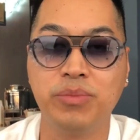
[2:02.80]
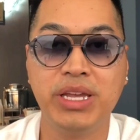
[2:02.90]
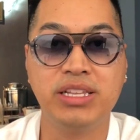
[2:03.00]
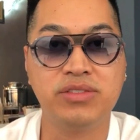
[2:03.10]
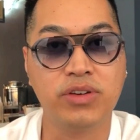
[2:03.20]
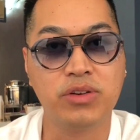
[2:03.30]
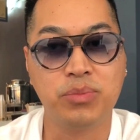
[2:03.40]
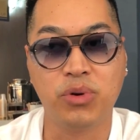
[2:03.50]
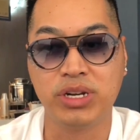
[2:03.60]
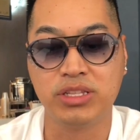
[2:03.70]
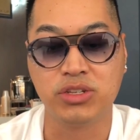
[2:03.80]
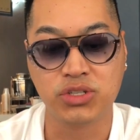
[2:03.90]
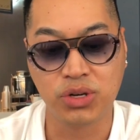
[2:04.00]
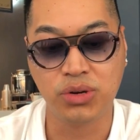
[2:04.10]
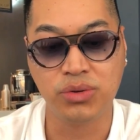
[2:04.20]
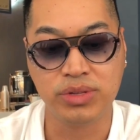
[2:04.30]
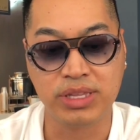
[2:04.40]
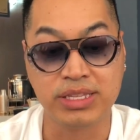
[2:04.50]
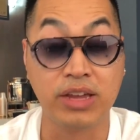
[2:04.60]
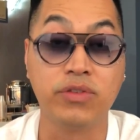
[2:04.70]
for me, it's very important to show
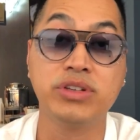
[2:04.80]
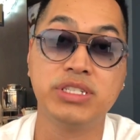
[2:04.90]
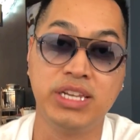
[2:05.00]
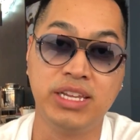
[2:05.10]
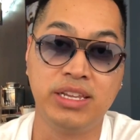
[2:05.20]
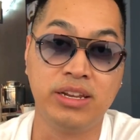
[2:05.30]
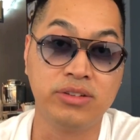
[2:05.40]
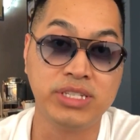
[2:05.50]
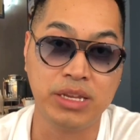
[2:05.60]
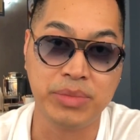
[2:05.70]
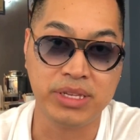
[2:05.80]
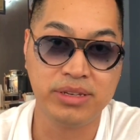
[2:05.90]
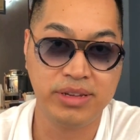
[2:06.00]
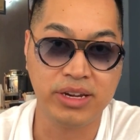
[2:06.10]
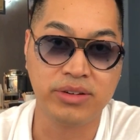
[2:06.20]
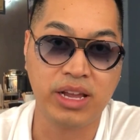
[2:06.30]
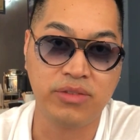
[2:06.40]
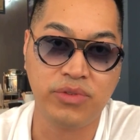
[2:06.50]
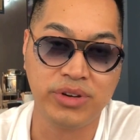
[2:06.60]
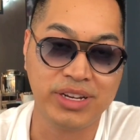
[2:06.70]
the diversity in entertainment here in
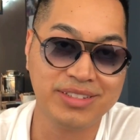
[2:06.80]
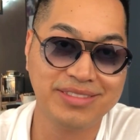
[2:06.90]
California.